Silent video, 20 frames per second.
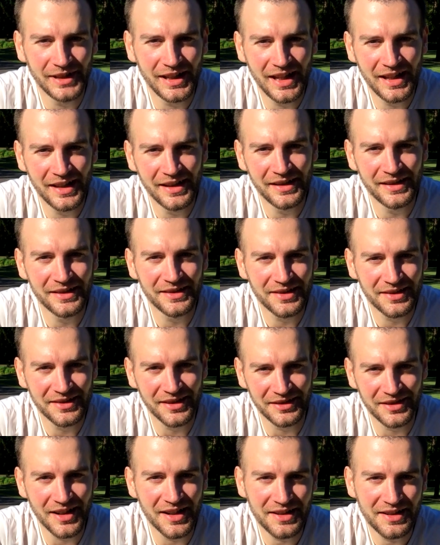And
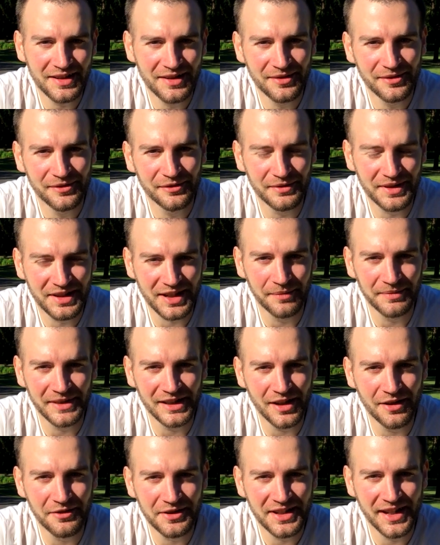the dust was
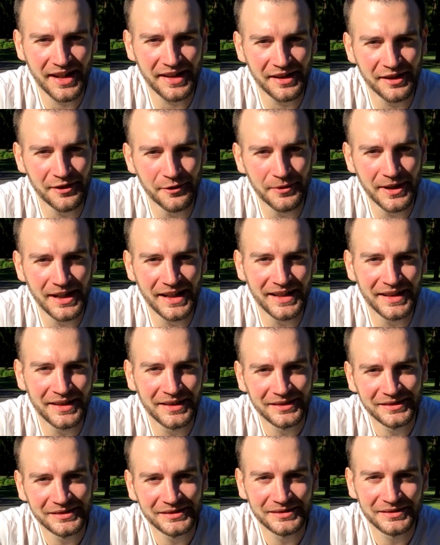something I was taking away.
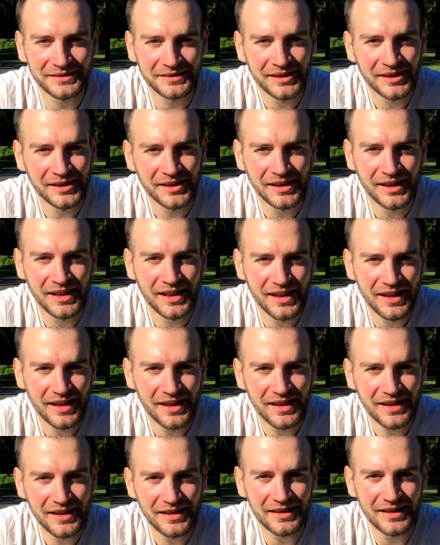
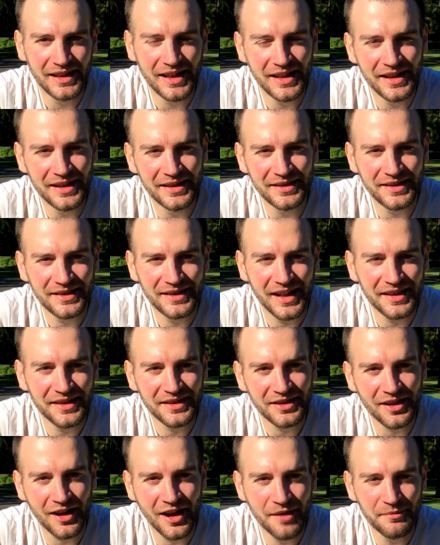And at the
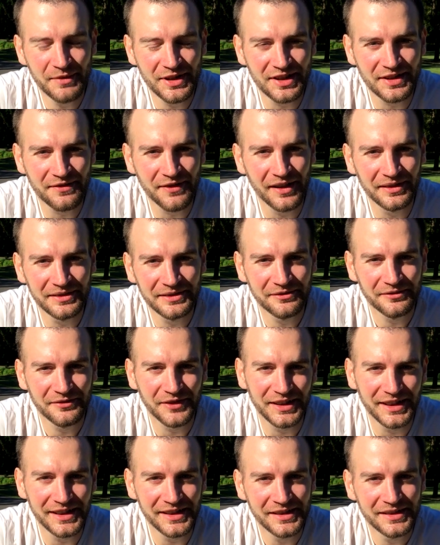time, it just felt
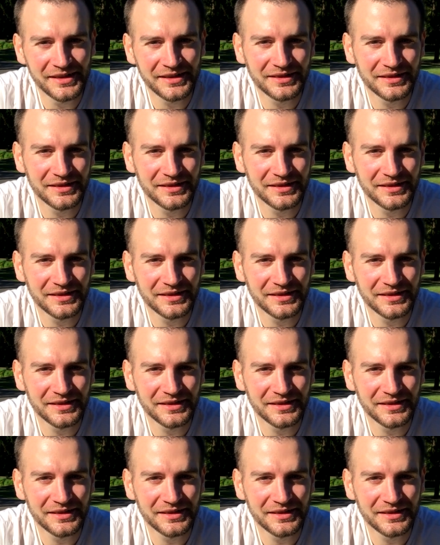funny